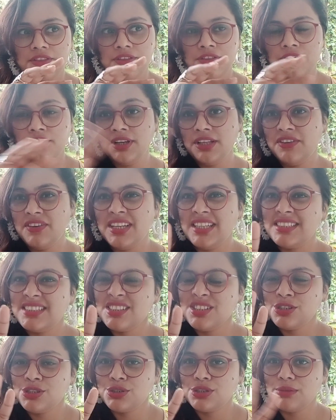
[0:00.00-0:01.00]
Three
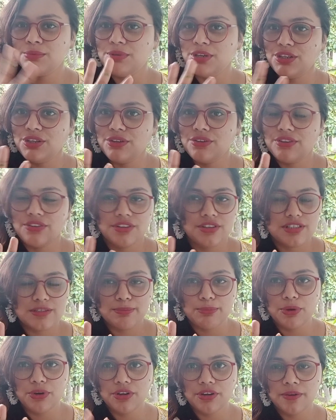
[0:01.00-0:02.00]
reasons should bring you to this
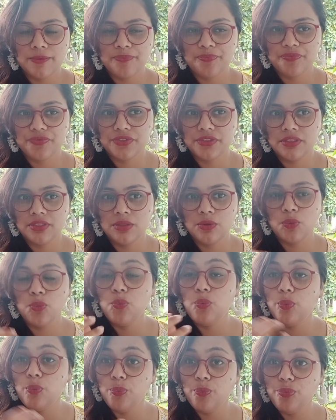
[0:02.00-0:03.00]
book. The,
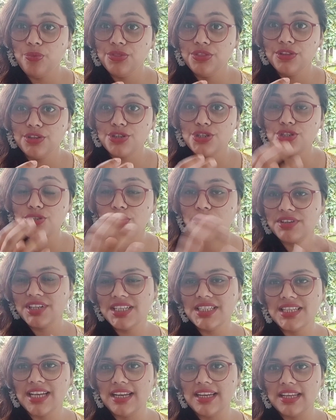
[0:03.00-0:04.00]
the
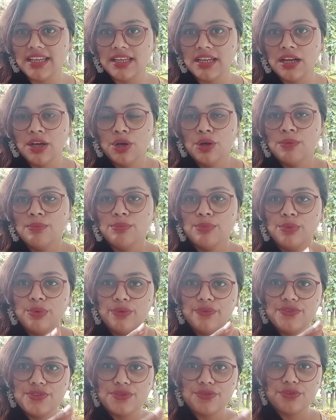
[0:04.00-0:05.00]
storytelling
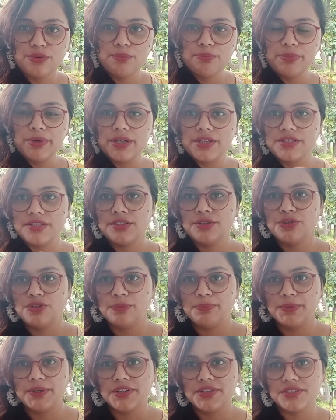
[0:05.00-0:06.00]
moves from person to
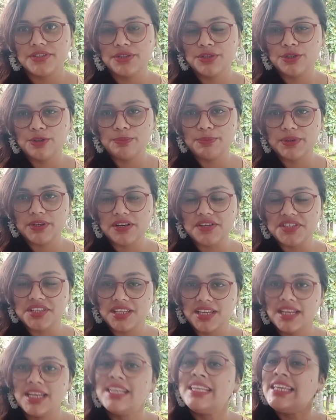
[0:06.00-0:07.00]
person to person,
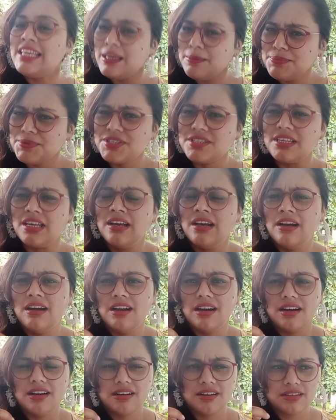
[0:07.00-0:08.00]
and it keeps
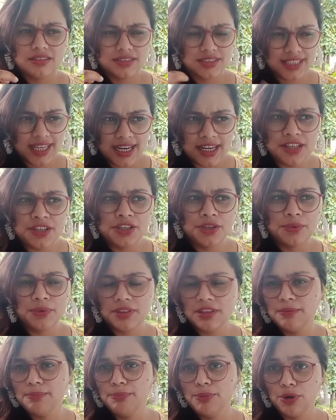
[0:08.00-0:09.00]
telling you
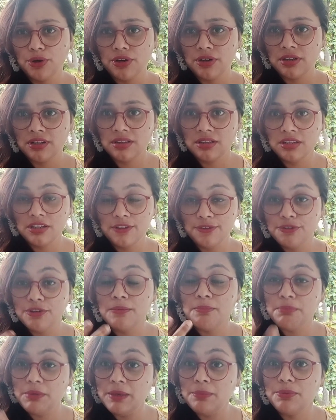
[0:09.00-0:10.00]
in the book the
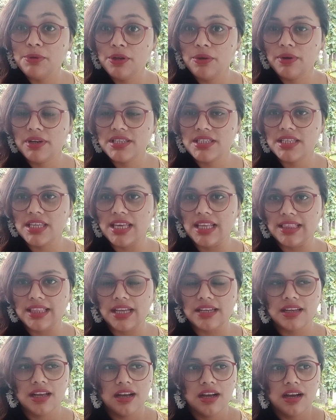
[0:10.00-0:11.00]
different people who are saying
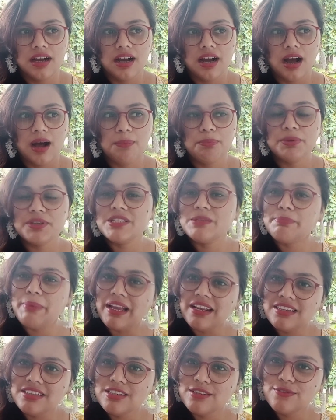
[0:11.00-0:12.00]
that our
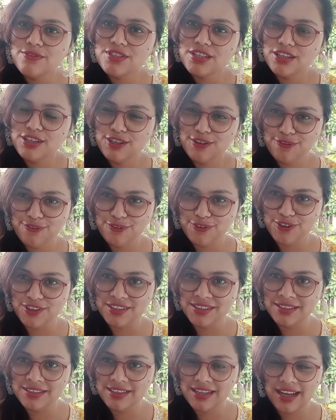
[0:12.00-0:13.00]
perspectives are different.
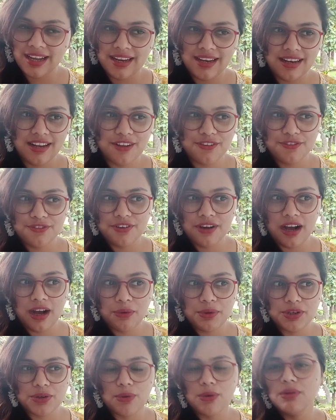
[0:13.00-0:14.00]
I love
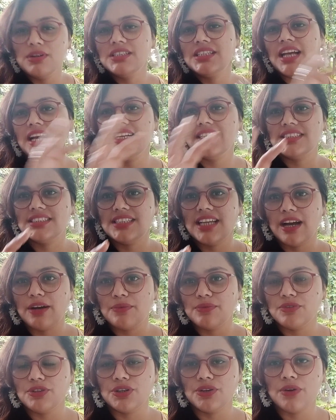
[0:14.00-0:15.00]
how it all ties
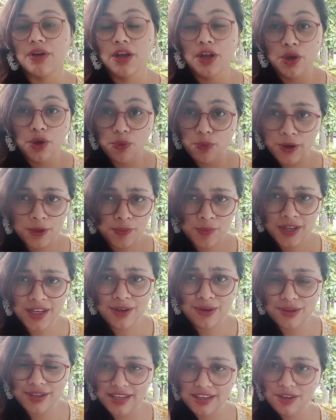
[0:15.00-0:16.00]
down to when
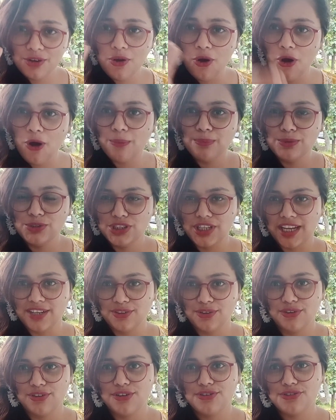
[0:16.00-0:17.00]
we look at an object
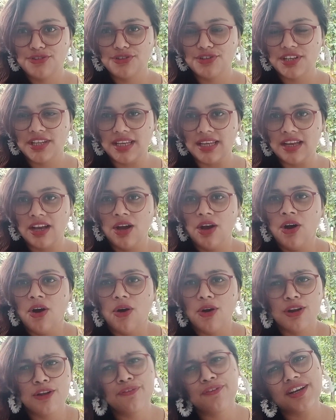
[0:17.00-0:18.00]
or a tree,
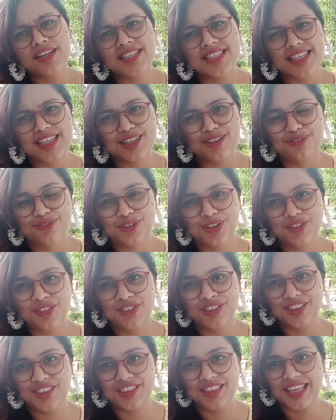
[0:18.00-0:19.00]
all of us see different
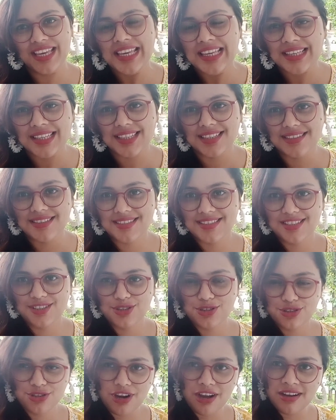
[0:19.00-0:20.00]
things, the
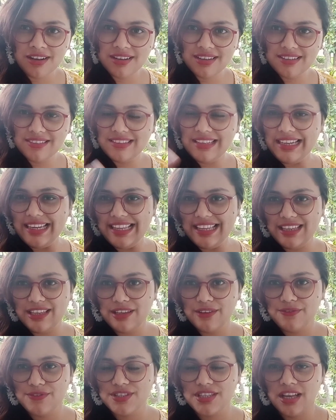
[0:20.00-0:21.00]
trunk, the
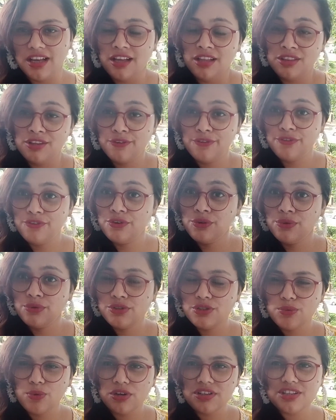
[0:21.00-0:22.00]
leaves, the
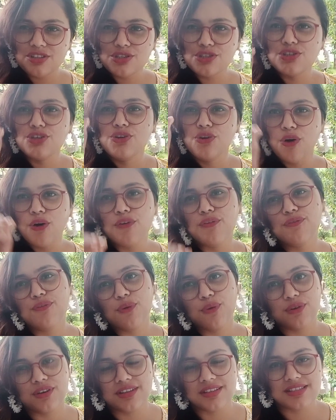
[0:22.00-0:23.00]
fruits. What does your
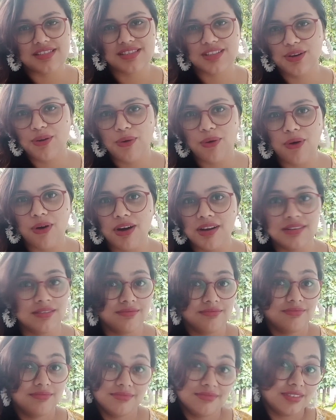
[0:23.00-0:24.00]
focus go on
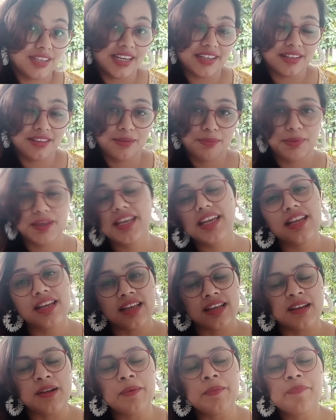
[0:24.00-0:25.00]
right at the
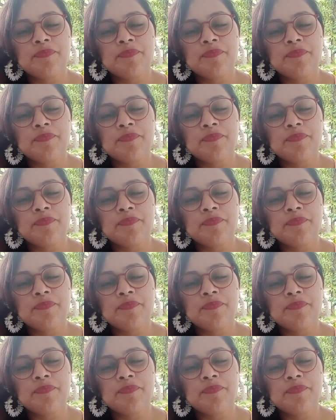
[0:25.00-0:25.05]
beginning?